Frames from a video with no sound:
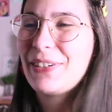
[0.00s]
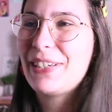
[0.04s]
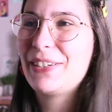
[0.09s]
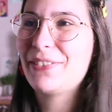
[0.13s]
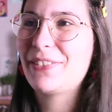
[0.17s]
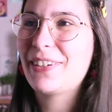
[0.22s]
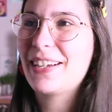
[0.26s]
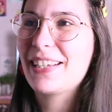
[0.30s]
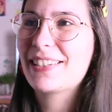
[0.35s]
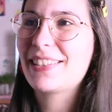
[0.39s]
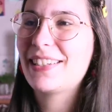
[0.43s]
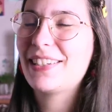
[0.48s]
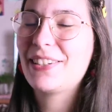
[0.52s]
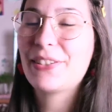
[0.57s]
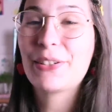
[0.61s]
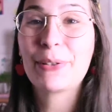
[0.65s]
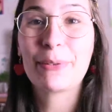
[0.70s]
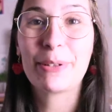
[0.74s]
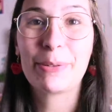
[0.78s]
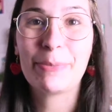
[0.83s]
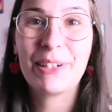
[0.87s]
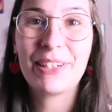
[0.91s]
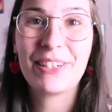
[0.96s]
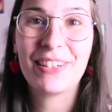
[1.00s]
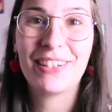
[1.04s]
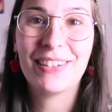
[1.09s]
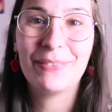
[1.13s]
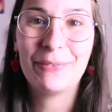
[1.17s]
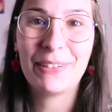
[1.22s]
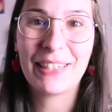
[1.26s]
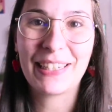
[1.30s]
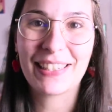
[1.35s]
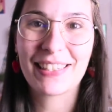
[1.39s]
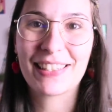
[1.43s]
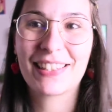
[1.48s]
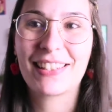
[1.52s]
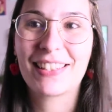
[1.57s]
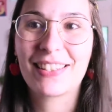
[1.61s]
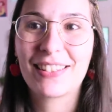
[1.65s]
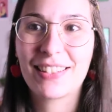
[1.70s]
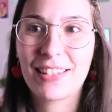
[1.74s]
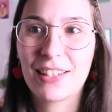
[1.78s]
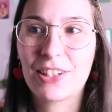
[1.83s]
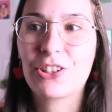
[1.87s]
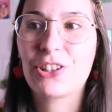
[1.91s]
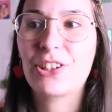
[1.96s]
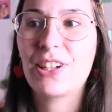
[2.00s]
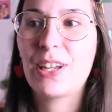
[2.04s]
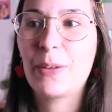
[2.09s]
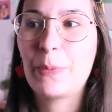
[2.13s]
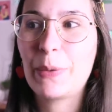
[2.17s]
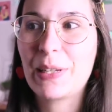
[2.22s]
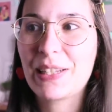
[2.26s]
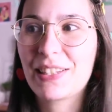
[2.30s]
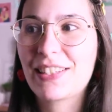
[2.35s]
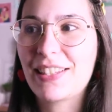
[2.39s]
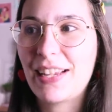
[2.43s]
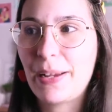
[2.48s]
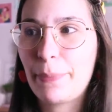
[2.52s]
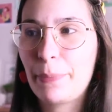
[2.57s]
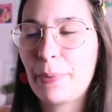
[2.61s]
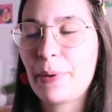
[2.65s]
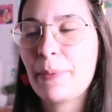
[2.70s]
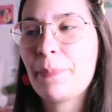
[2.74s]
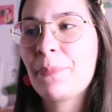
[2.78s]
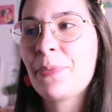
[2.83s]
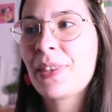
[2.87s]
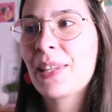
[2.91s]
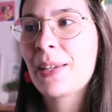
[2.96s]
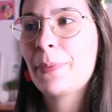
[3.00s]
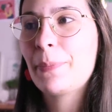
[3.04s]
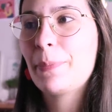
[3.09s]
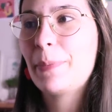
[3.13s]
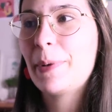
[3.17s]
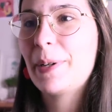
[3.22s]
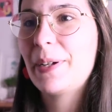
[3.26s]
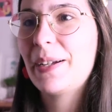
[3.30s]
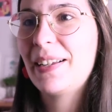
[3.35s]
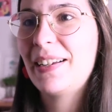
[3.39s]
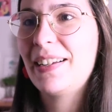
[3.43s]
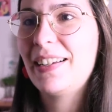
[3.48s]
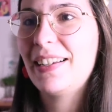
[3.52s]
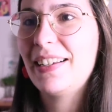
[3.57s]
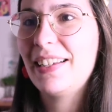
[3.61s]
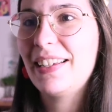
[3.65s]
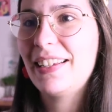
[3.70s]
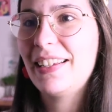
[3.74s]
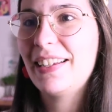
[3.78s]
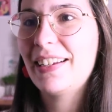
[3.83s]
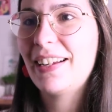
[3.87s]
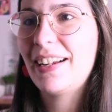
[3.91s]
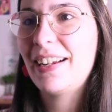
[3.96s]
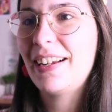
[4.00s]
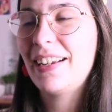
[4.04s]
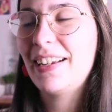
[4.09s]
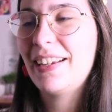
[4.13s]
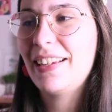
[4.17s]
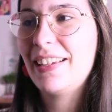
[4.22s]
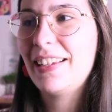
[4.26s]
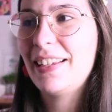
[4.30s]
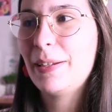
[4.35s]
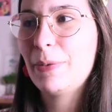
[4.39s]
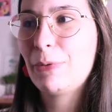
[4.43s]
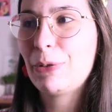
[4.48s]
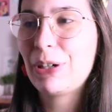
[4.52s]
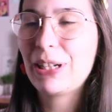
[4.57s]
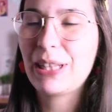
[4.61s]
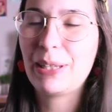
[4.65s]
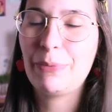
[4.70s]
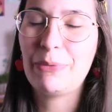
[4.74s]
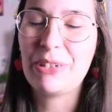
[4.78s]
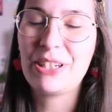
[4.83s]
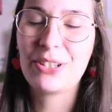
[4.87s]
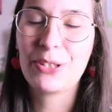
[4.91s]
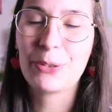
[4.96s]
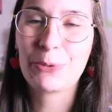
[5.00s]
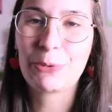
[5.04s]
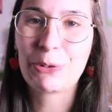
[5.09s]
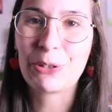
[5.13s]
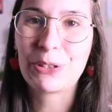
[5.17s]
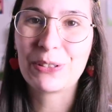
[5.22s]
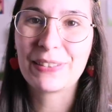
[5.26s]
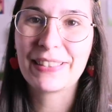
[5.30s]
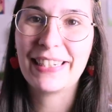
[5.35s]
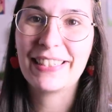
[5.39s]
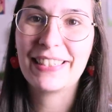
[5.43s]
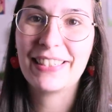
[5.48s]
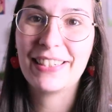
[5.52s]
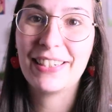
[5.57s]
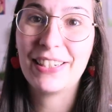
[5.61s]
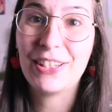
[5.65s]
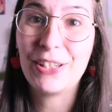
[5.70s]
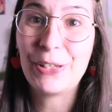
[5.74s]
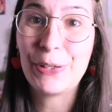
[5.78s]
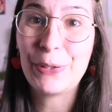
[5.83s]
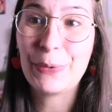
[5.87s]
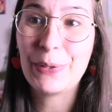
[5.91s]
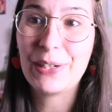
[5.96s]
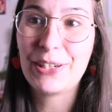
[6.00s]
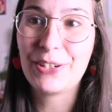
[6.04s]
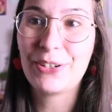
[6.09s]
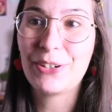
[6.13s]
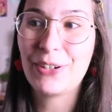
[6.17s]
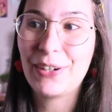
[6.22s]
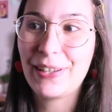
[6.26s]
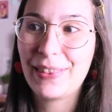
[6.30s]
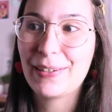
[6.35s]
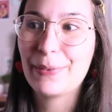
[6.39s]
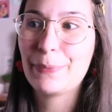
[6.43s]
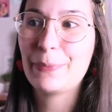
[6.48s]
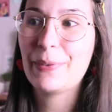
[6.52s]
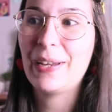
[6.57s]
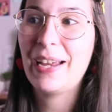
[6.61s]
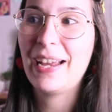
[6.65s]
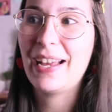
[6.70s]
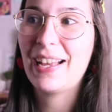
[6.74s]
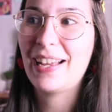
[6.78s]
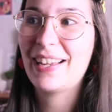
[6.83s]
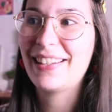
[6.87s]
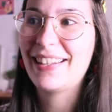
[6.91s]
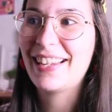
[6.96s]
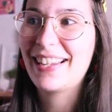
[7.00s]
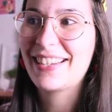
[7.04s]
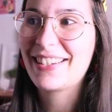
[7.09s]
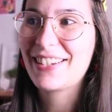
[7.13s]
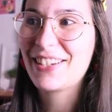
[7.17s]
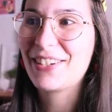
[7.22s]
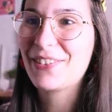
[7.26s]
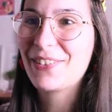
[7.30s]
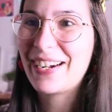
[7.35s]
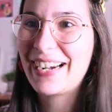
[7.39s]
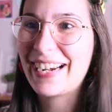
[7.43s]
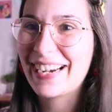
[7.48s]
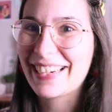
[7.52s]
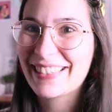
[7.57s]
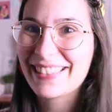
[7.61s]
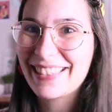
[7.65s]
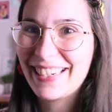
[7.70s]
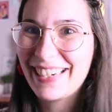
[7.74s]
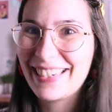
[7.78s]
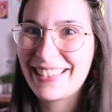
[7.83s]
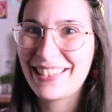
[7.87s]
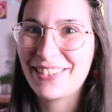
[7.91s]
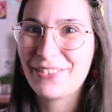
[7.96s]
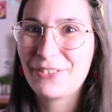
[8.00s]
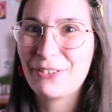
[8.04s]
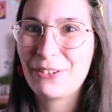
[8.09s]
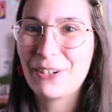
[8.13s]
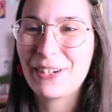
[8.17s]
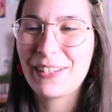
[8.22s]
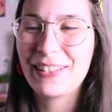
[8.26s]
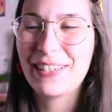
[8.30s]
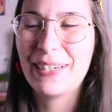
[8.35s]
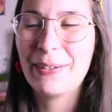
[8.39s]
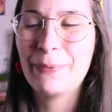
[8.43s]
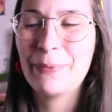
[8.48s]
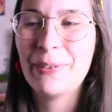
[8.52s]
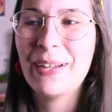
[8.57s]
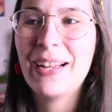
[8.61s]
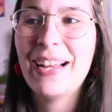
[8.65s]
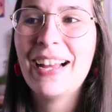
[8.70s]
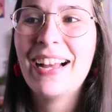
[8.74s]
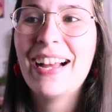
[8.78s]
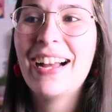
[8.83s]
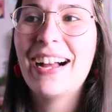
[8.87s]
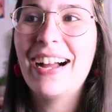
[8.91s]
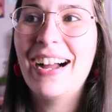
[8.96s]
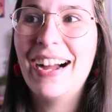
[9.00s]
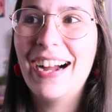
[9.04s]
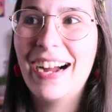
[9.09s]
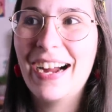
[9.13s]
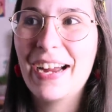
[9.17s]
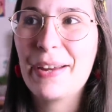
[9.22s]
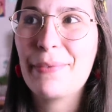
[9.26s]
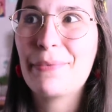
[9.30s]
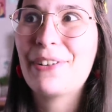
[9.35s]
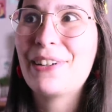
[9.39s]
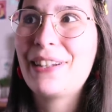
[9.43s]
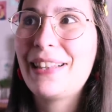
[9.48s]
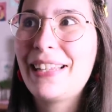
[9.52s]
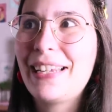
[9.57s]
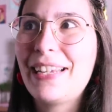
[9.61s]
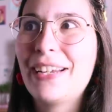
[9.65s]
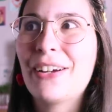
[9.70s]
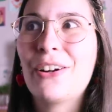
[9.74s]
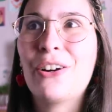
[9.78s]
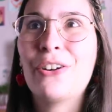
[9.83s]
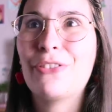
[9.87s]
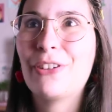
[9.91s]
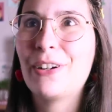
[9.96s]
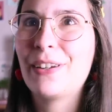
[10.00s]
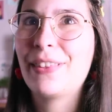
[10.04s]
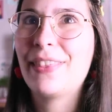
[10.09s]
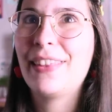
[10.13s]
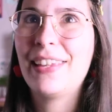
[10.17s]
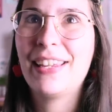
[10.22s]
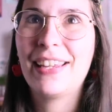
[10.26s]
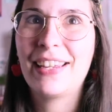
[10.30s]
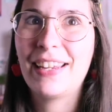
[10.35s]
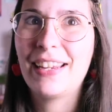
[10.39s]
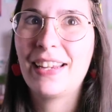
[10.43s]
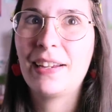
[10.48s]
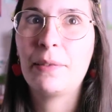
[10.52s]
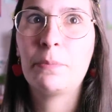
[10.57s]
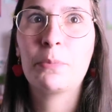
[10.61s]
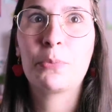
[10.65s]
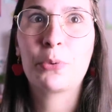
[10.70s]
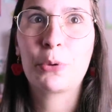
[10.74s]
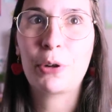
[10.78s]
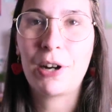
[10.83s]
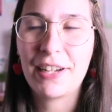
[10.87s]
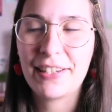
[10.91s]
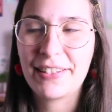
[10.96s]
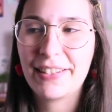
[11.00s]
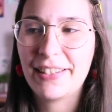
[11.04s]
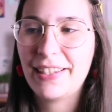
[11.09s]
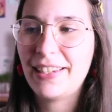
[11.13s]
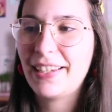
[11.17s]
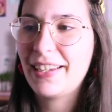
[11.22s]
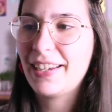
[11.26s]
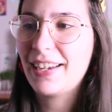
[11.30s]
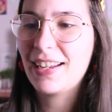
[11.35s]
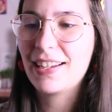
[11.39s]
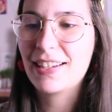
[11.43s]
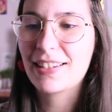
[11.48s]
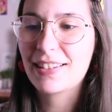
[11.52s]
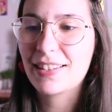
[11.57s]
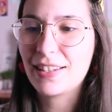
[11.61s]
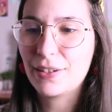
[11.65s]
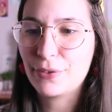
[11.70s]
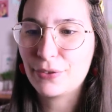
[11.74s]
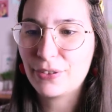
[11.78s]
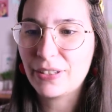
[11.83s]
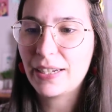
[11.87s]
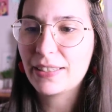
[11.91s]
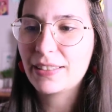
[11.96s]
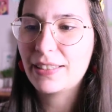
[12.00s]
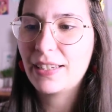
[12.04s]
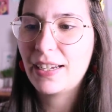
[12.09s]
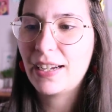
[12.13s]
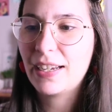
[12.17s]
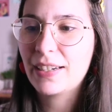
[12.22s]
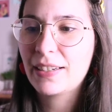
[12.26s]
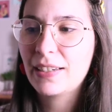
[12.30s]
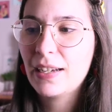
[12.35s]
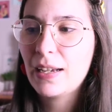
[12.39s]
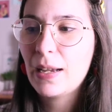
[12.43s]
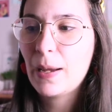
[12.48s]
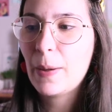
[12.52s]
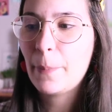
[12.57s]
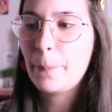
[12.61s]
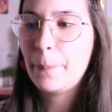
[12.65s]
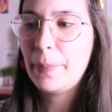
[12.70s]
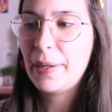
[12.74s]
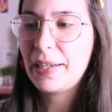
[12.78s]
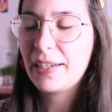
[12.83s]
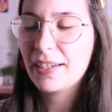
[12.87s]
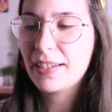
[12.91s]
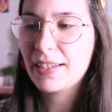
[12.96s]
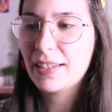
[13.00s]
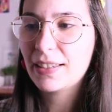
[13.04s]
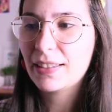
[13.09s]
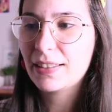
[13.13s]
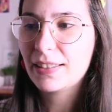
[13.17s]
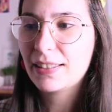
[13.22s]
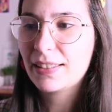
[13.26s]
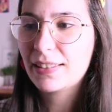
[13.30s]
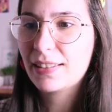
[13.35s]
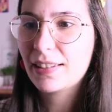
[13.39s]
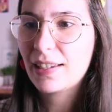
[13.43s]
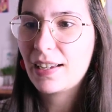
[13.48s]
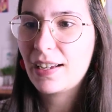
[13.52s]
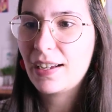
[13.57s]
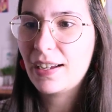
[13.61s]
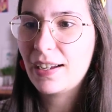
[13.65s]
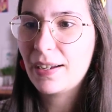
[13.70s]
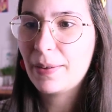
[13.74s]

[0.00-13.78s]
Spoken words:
to invest in sublimation because it's such a big step, but it really means the world that you enjoy them and that you are excited for them. I'm really overthinking pricing and stuff like that because,